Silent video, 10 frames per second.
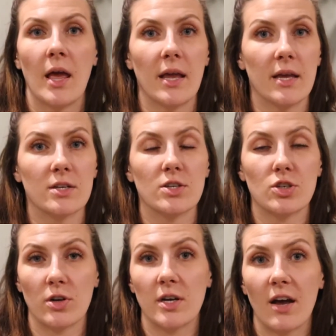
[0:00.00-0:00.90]
And
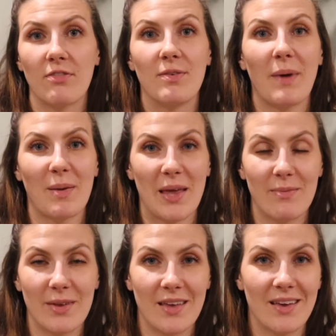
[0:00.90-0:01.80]
sure enough, my
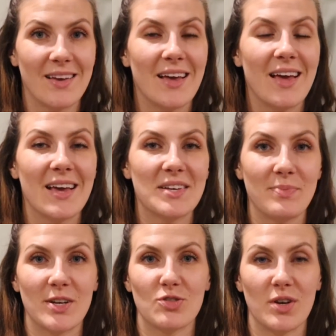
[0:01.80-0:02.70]
baby is
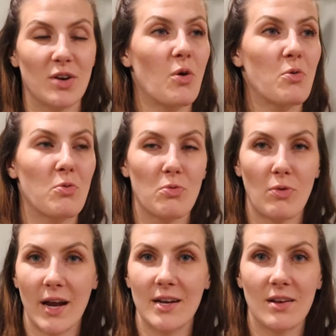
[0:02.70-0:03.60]
measuring
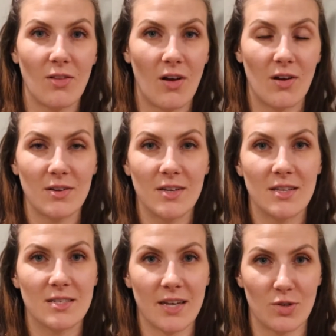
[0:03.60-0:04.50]
right along
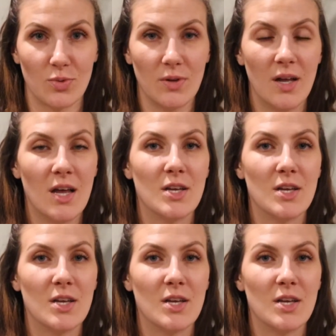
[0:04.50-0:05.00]
schedule.